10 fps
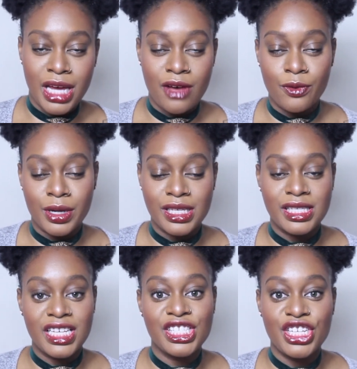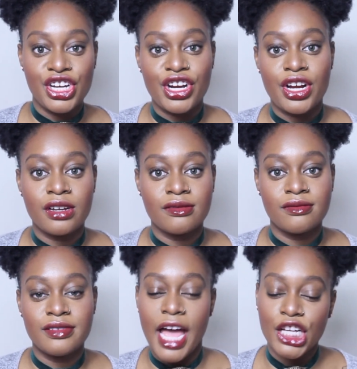of what a 6-year
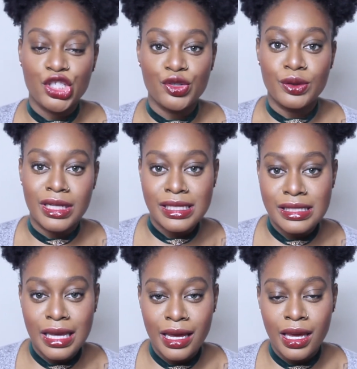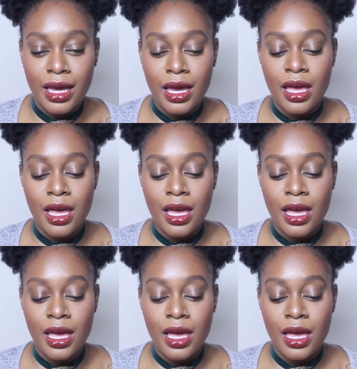natural looks like.